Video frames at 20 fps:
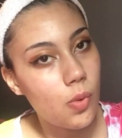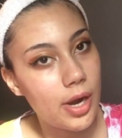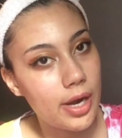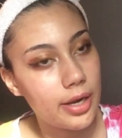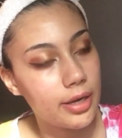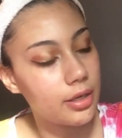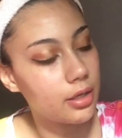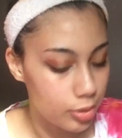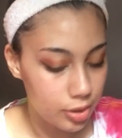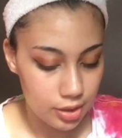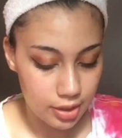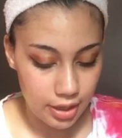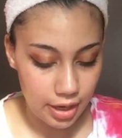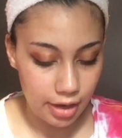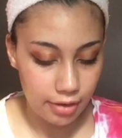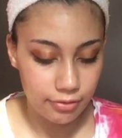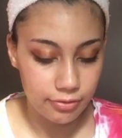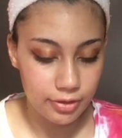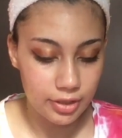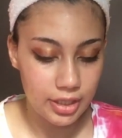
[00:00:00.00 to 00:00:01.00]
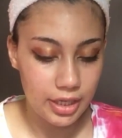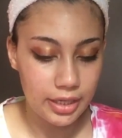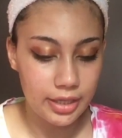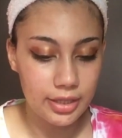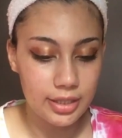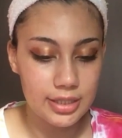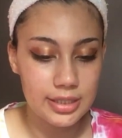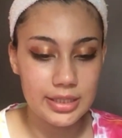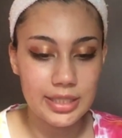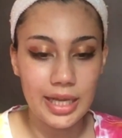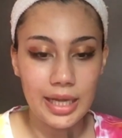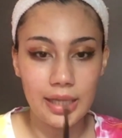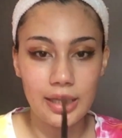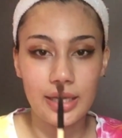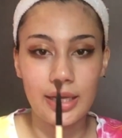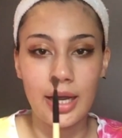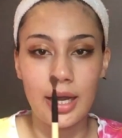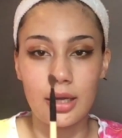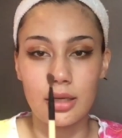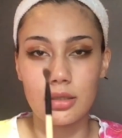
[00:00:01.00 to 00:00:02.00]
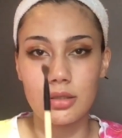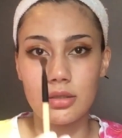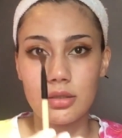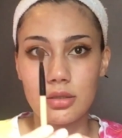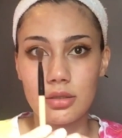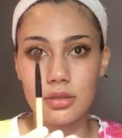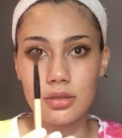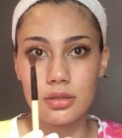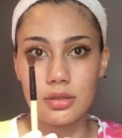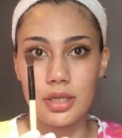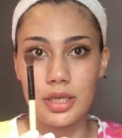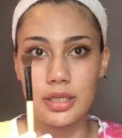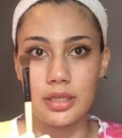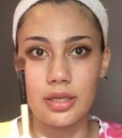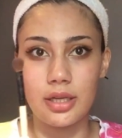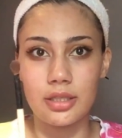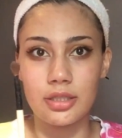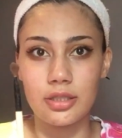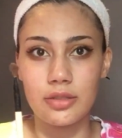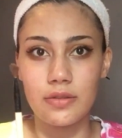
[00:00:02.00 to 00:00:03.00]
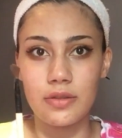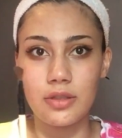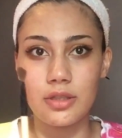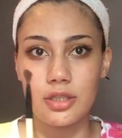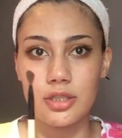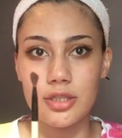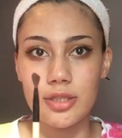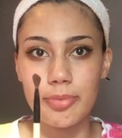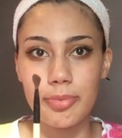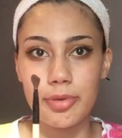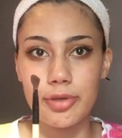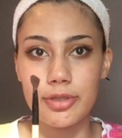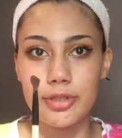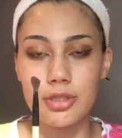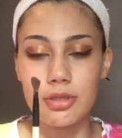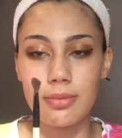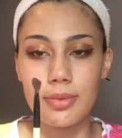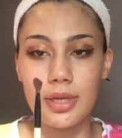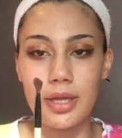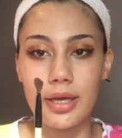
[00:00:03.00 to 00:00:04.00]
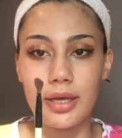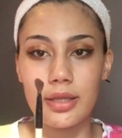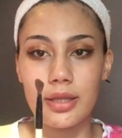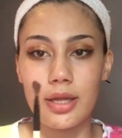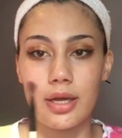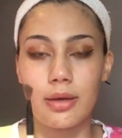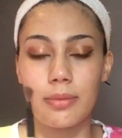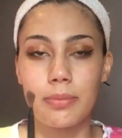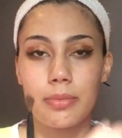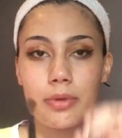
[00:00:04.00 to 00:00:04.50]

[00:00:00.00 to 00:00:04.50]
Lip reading: why, but I feel like it's slightly angled, and I don't think it's supposed to be like that,